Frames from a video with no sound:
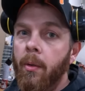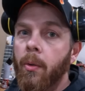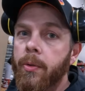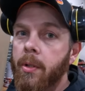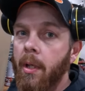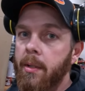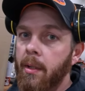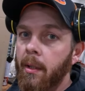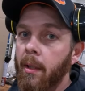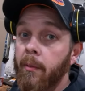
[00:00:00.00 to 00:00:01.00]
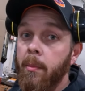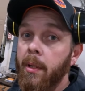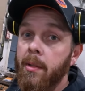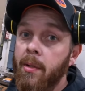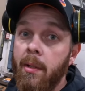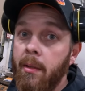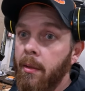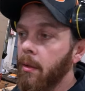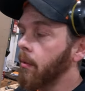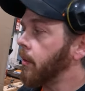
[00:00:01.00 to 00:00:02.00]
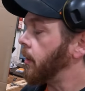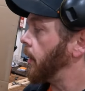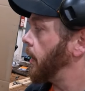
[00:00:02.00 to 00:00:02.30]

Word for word: hole saws that everybody's seen, you know, and